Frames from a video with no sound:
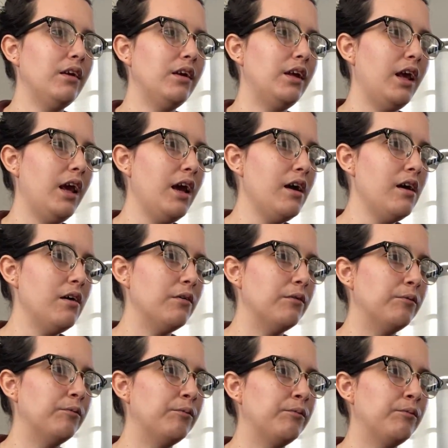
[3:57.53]
yeah,
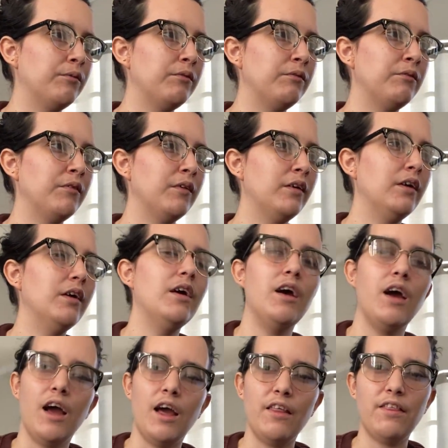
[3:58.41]

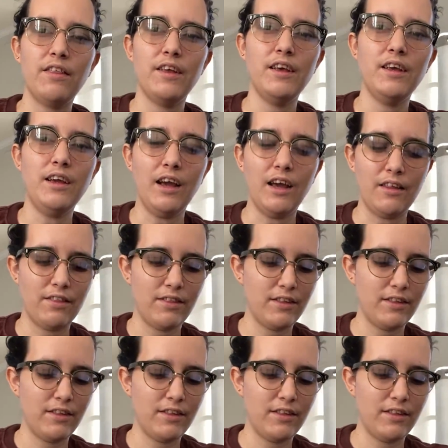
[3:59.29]
I think I